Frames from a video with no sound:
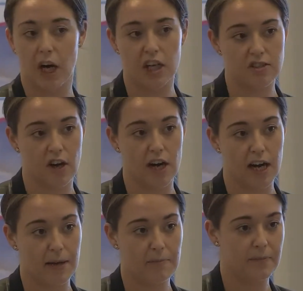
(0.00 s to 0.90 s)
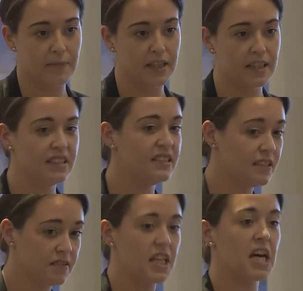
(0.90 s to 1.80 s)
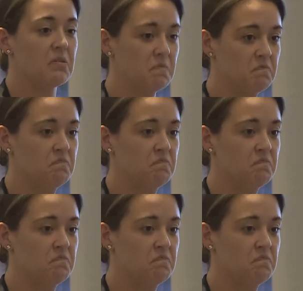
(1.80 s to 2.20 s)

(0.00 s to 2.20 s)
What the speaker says: part-time. Yeah?